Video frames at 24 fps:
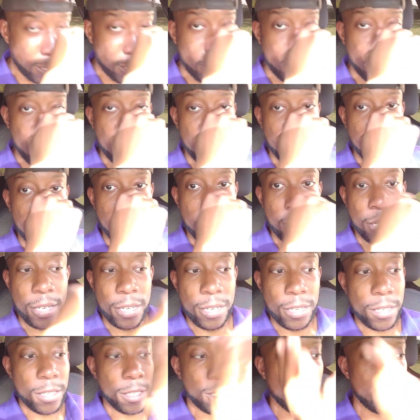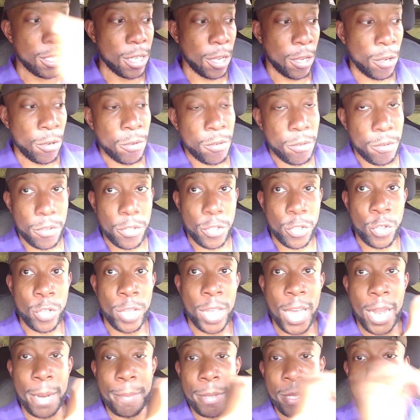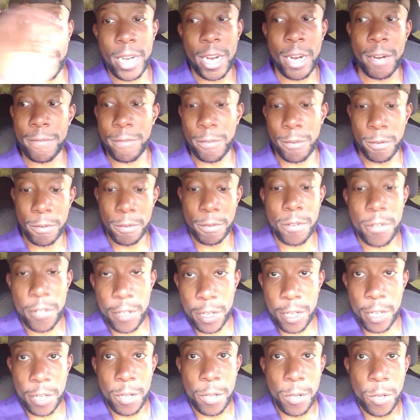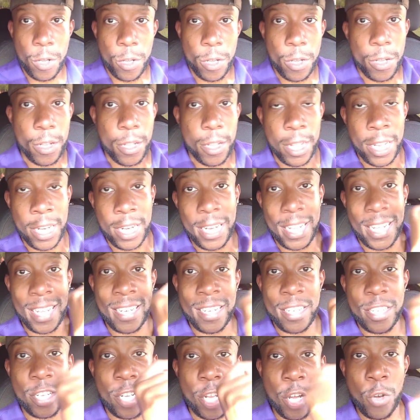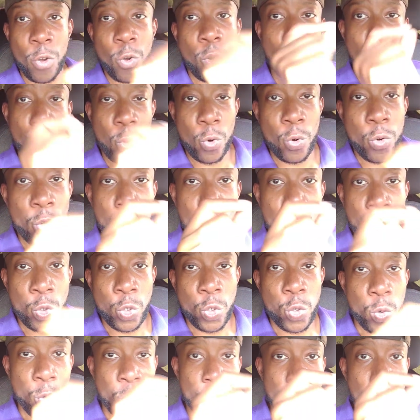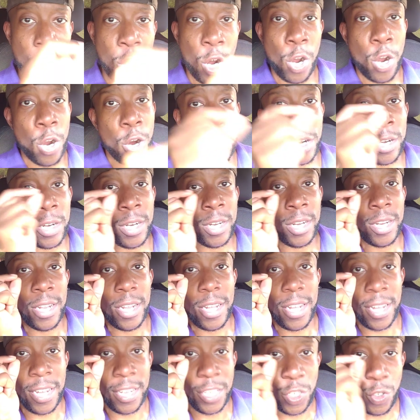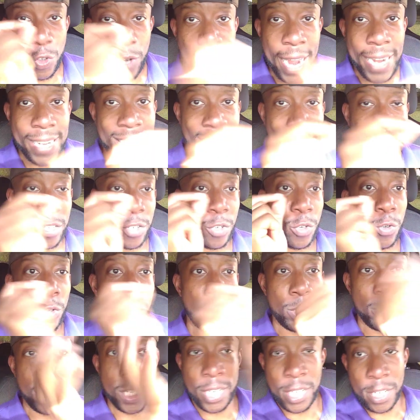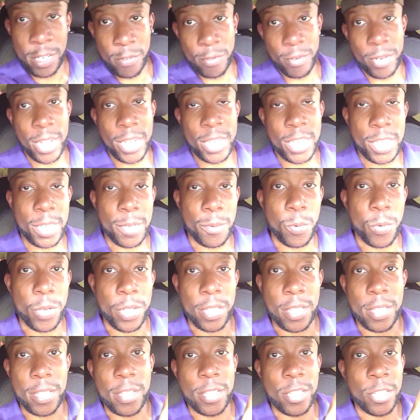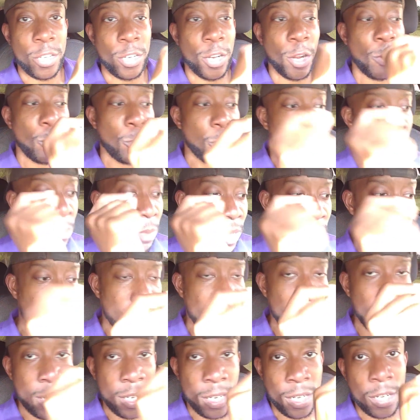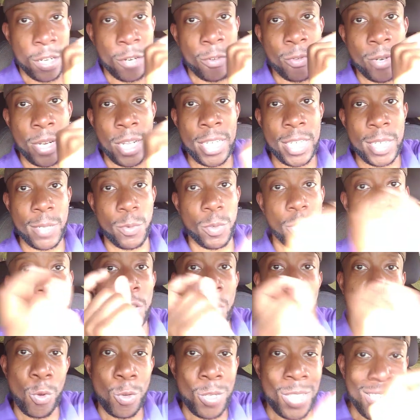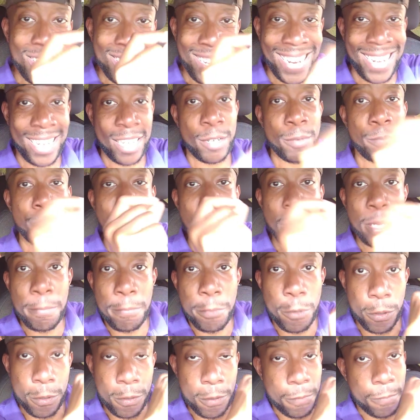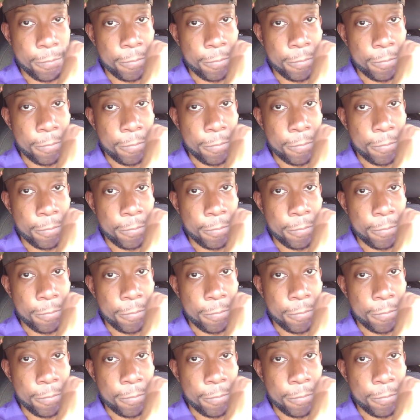know what i mean so you got to be careful and getting to know who you truly are attracting who you are getting in a relationship with you don't want to be getting in a relationship with low standard people.